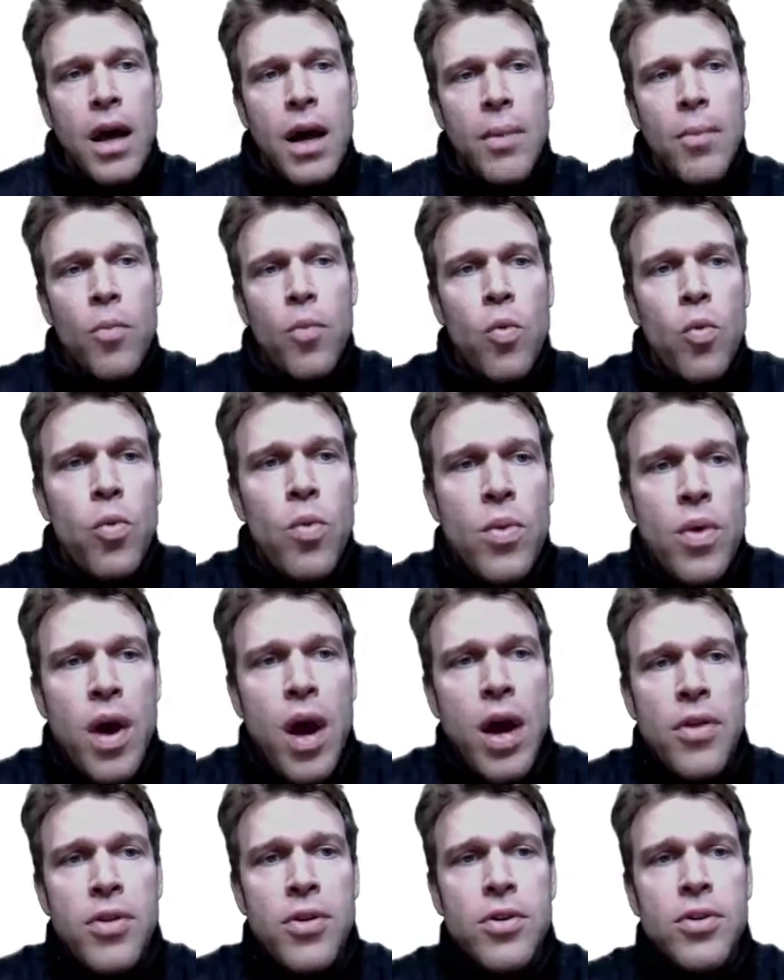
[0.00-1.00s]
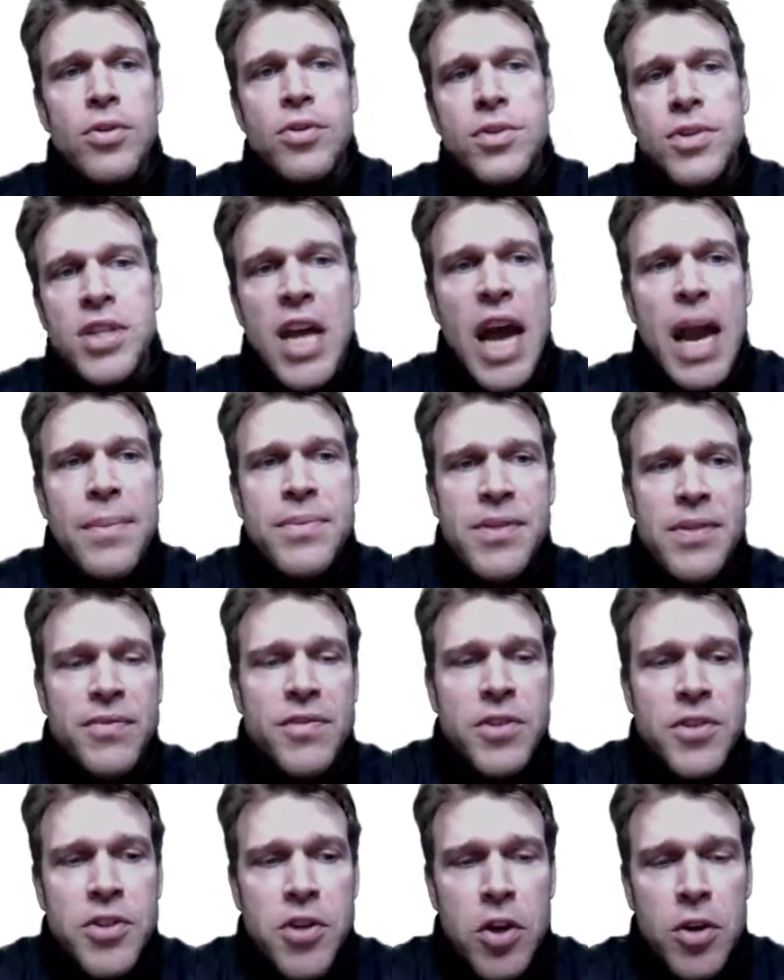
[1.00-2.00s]
other types
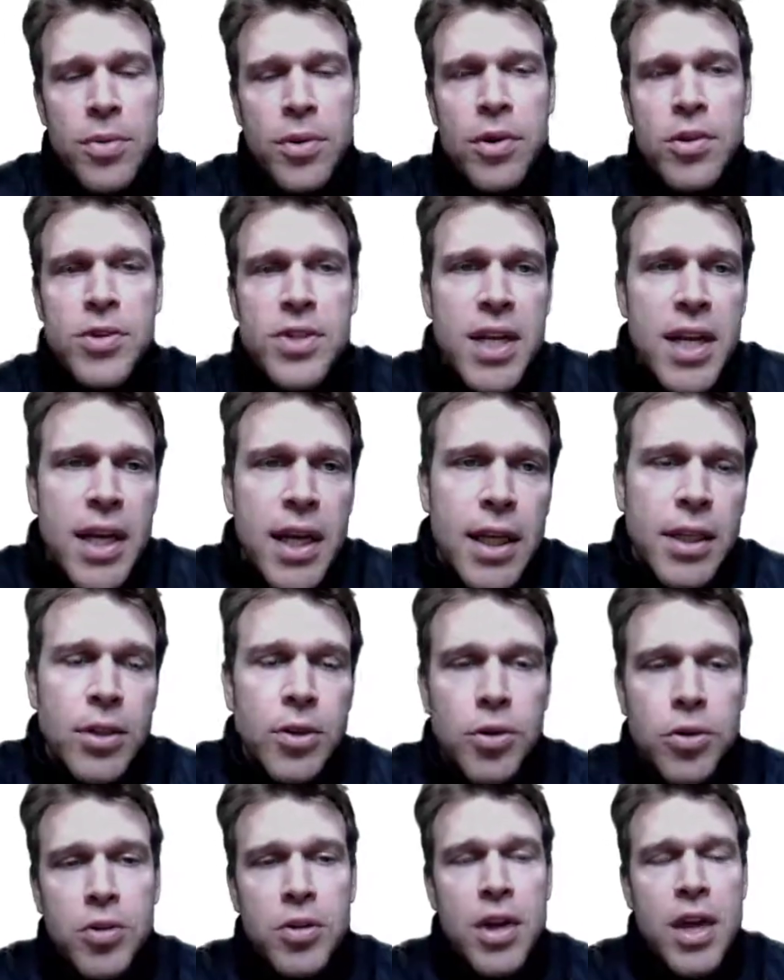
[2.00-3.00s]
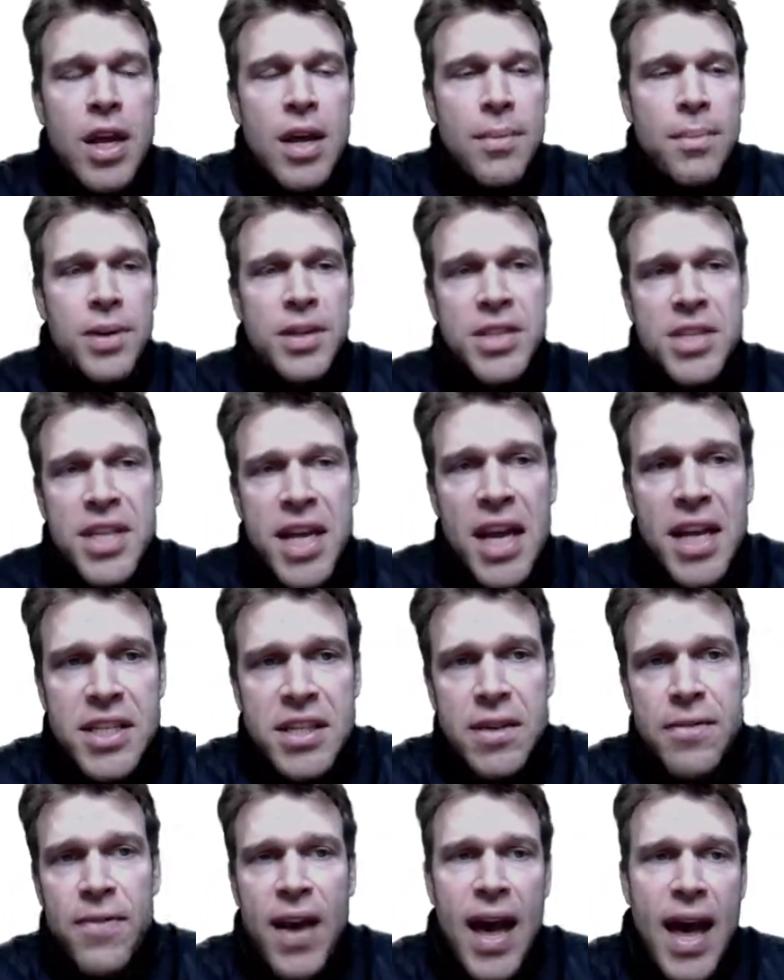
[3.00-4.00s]
of determiners include
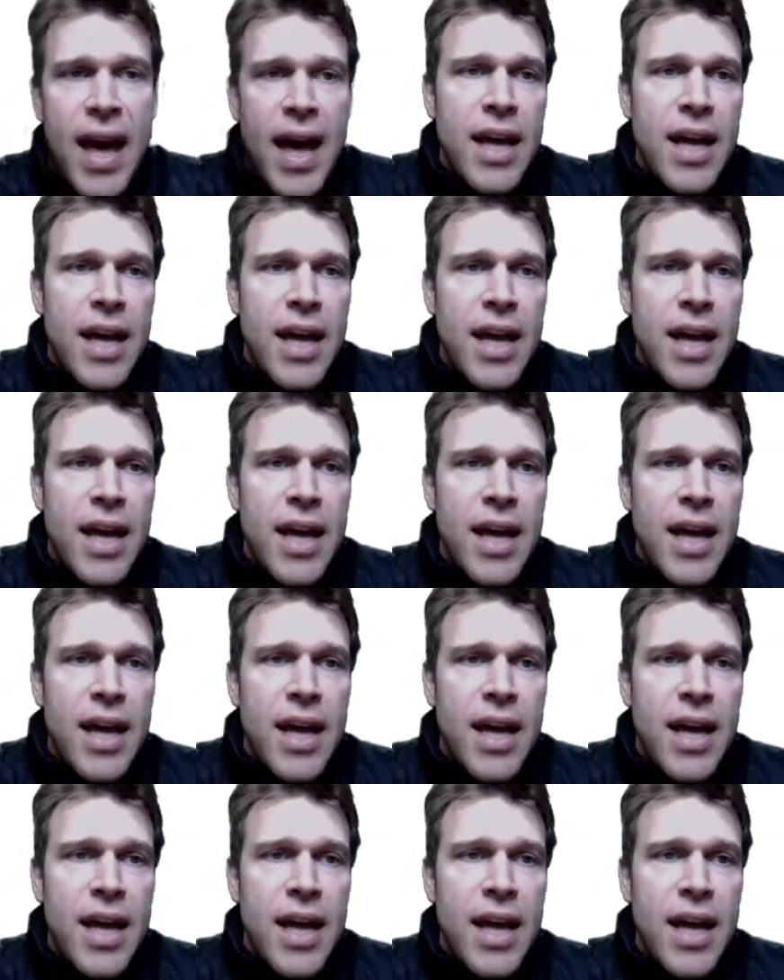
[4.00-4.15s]
possessive